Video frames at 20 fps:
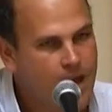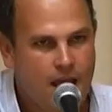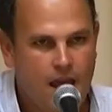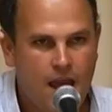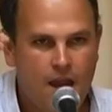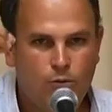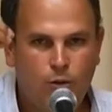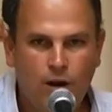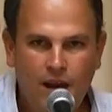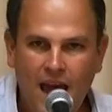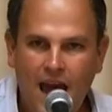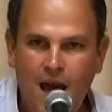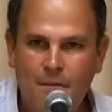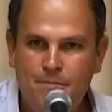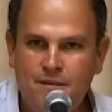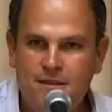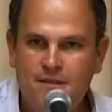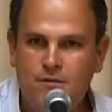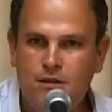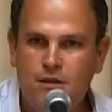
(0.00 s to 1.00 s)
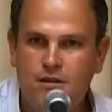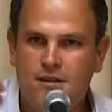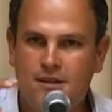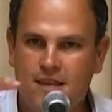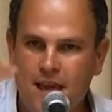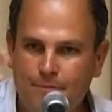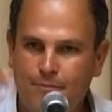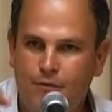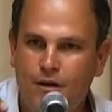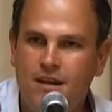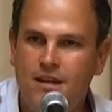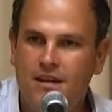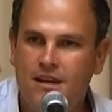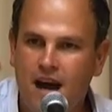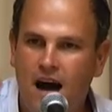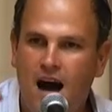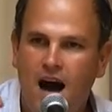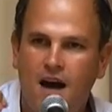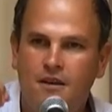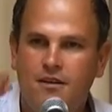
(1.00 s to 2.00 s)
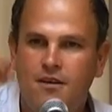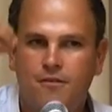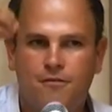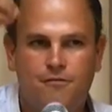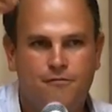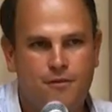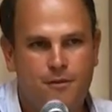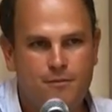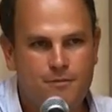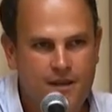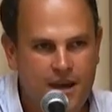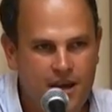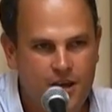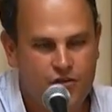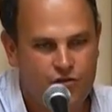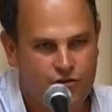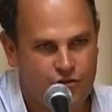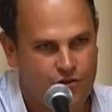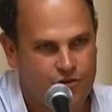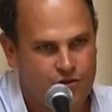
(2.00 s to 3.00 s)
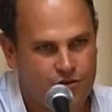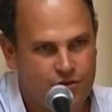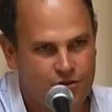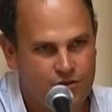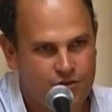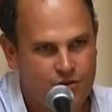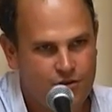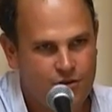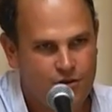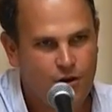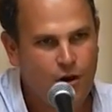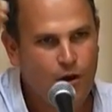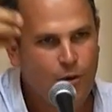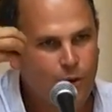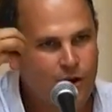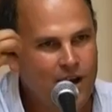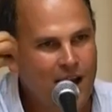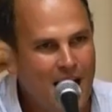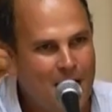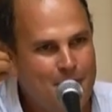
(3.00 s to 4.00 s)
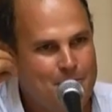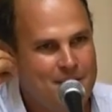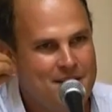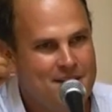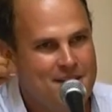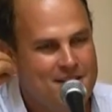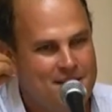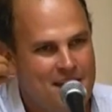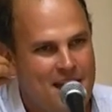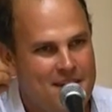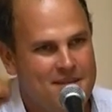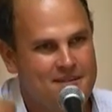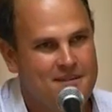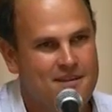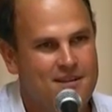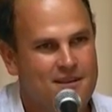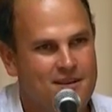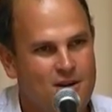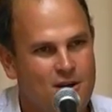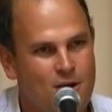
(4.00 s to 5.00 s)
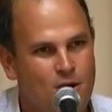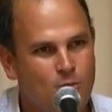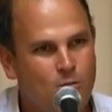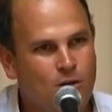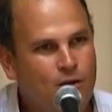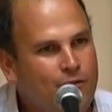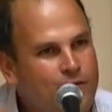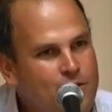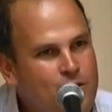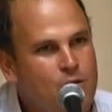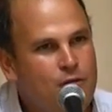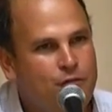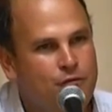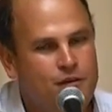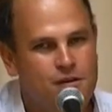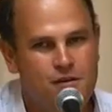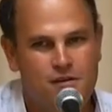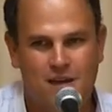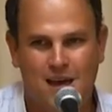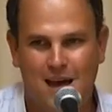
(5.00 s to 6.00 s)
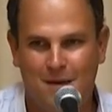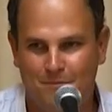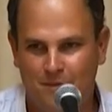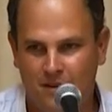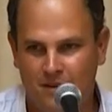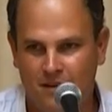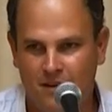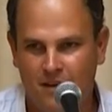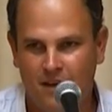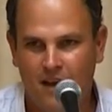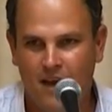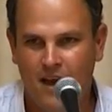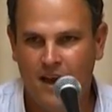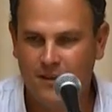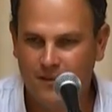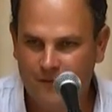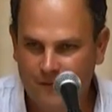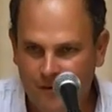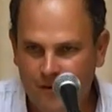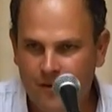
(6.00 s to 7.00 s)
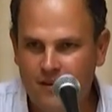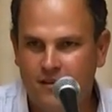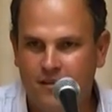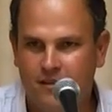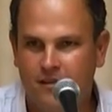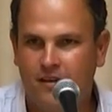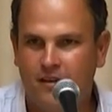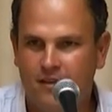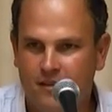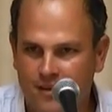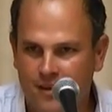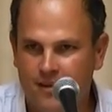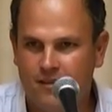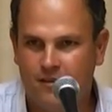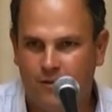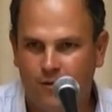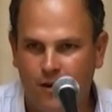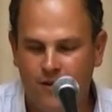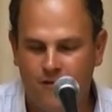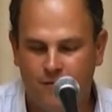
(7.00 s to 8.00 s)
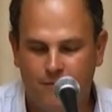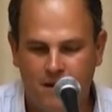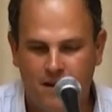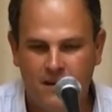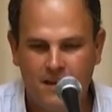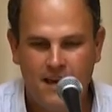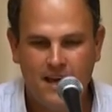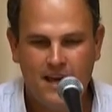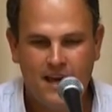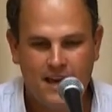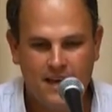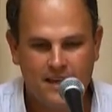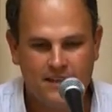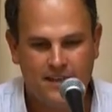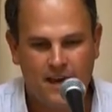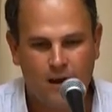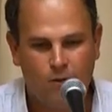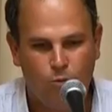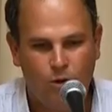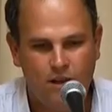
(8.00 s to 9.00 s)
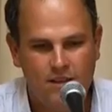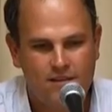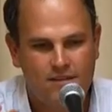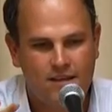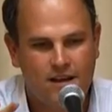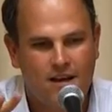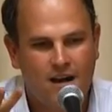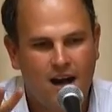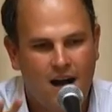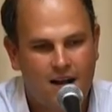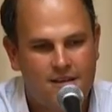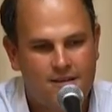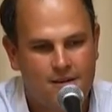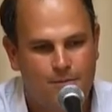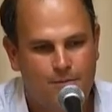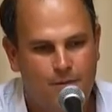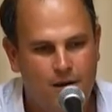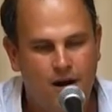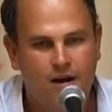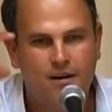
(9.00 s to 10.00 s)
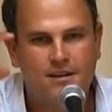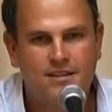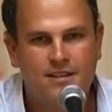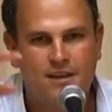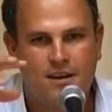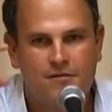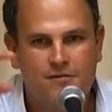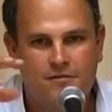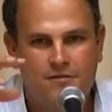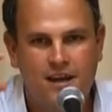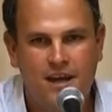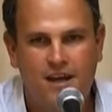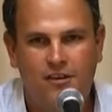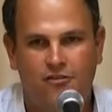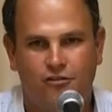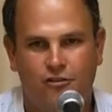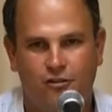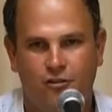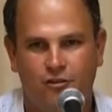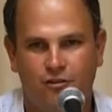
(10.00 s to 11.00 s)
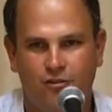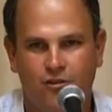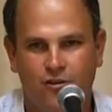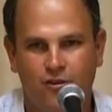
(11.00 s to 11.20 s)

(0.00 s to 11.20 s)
And what happens when you separate God from nature? What happens then? Well, a few things happen. And the first thing, says Kaufman, is that once the gods are parts of nature,